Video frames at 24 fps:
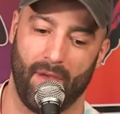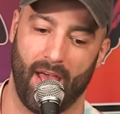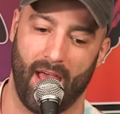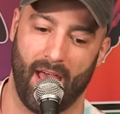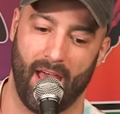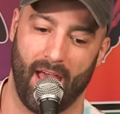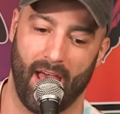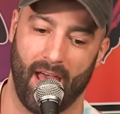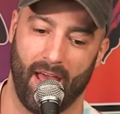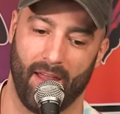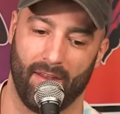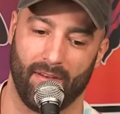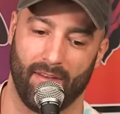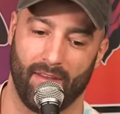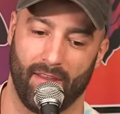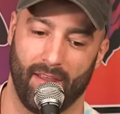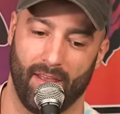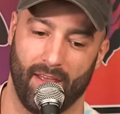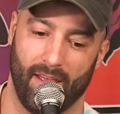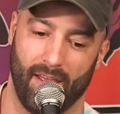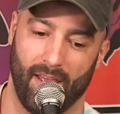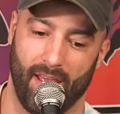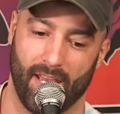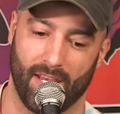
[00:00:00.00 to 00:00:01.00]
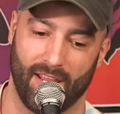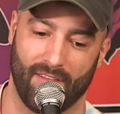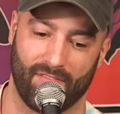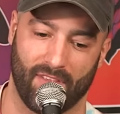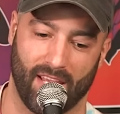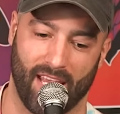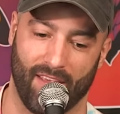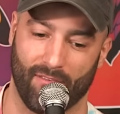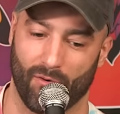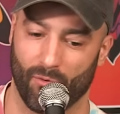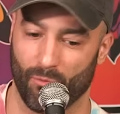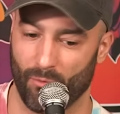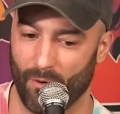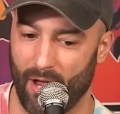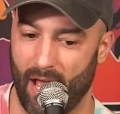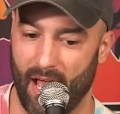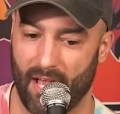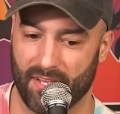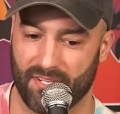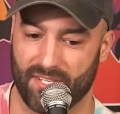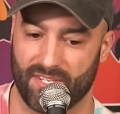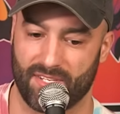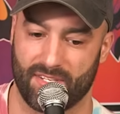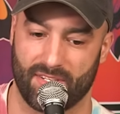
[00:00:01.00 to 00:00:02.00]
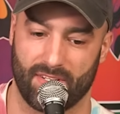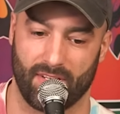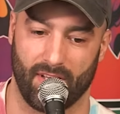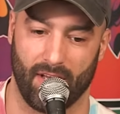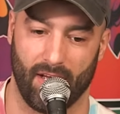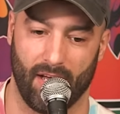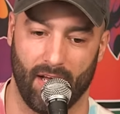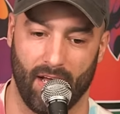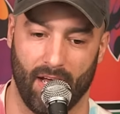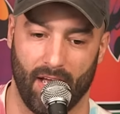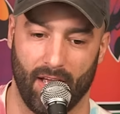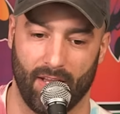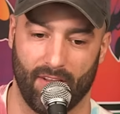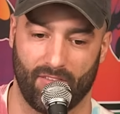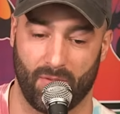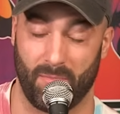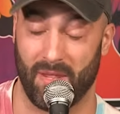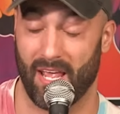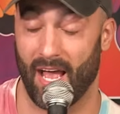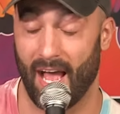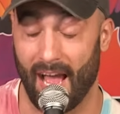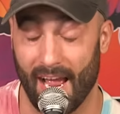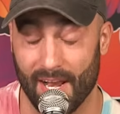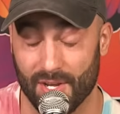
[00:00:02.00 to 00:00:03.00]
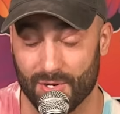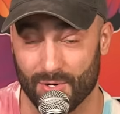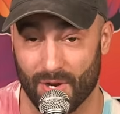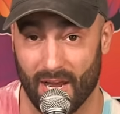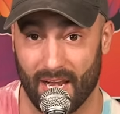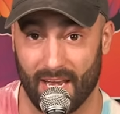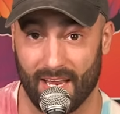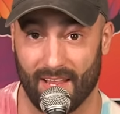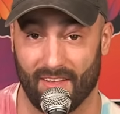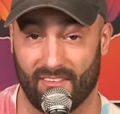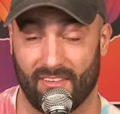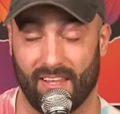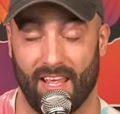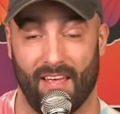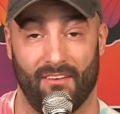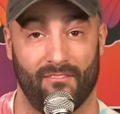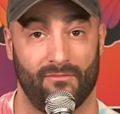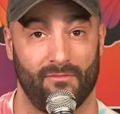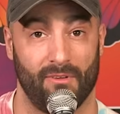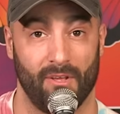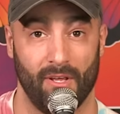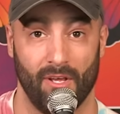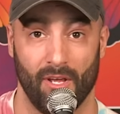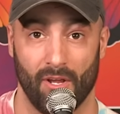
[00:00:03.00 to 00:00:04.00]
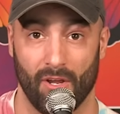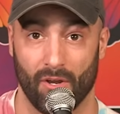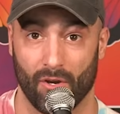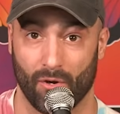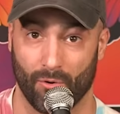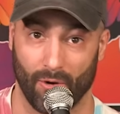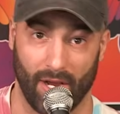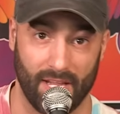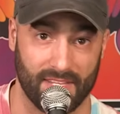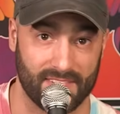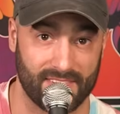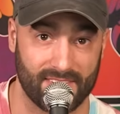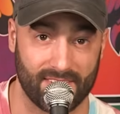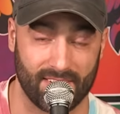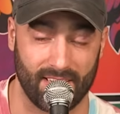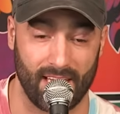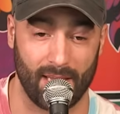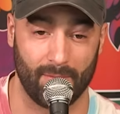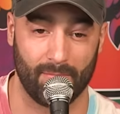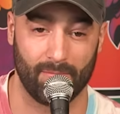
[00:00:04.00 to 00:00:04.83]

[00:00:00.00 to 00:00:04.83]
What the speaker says: and you have to give it rest. You have to be hydrated. You have to have great sleep.